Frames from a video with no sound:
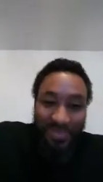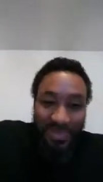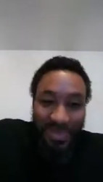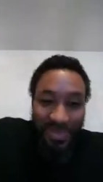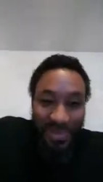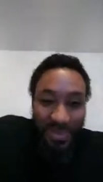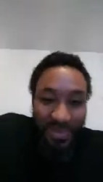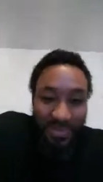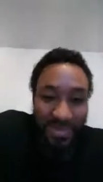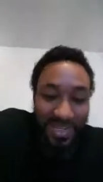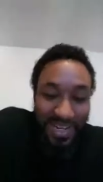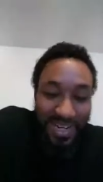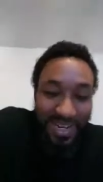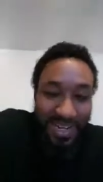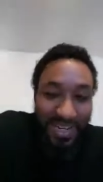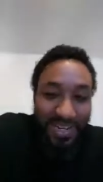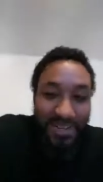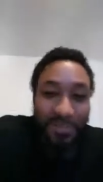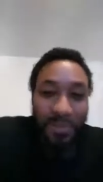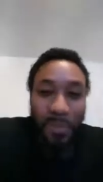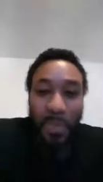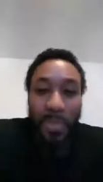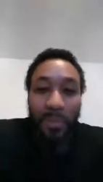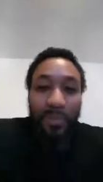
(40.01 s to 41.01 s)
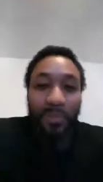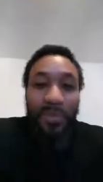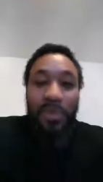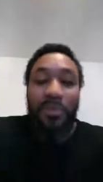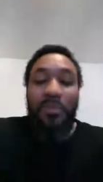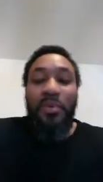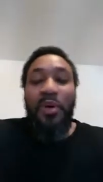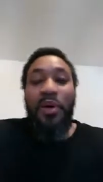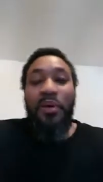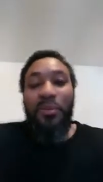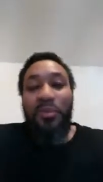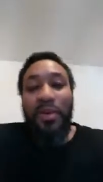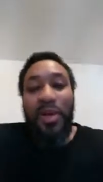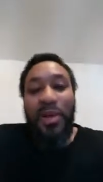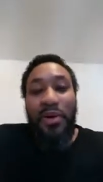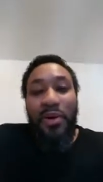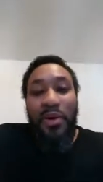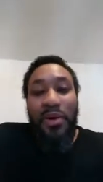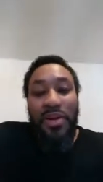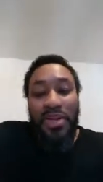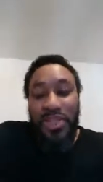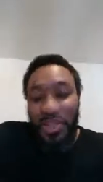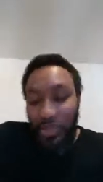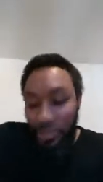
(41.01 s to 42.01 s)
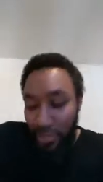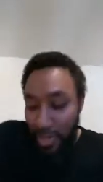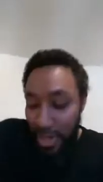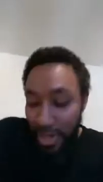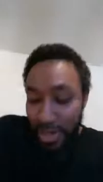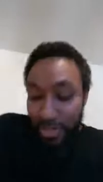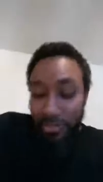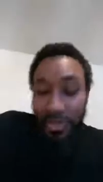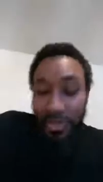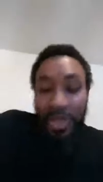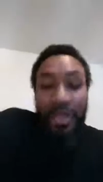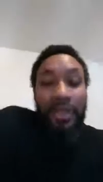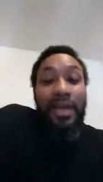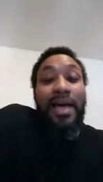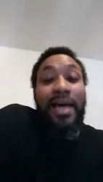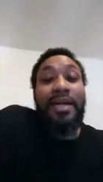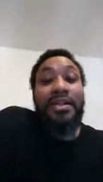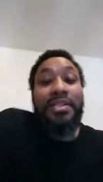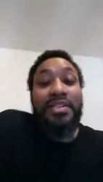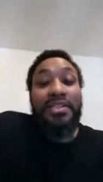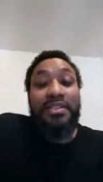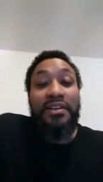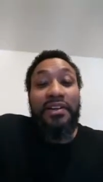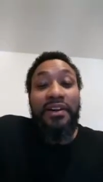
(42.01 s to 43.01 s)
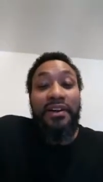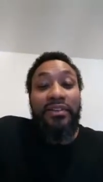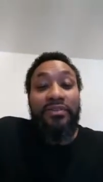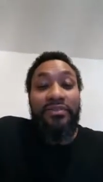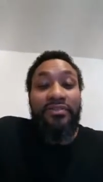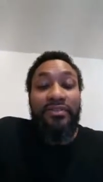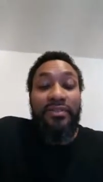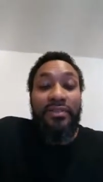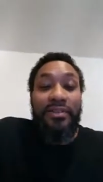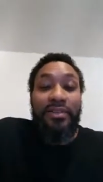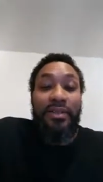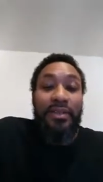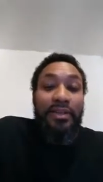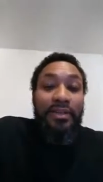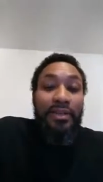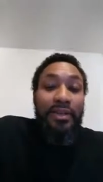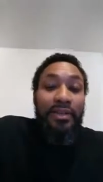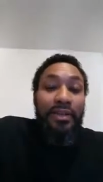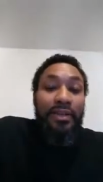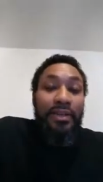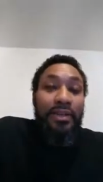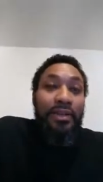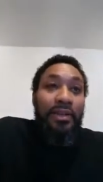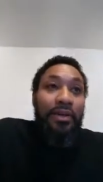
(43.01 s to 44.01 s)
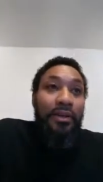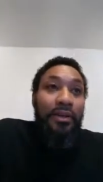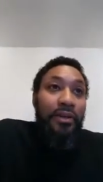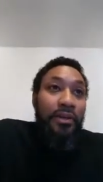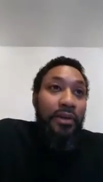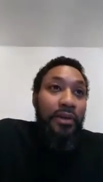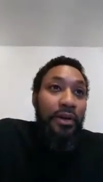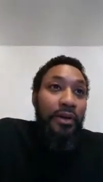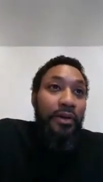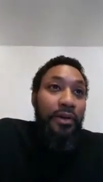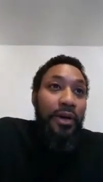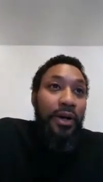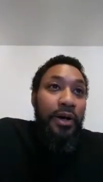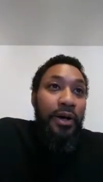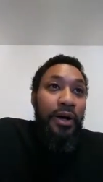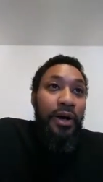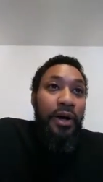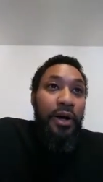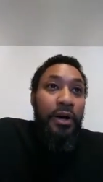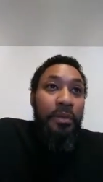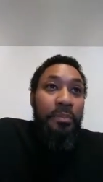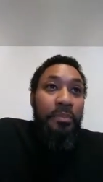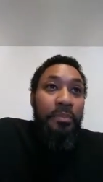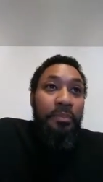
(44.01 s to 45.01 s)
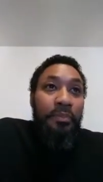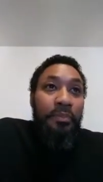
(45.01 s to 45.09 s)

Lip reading: You know what I'm saying? We go extreme in a lot of stuff. You know.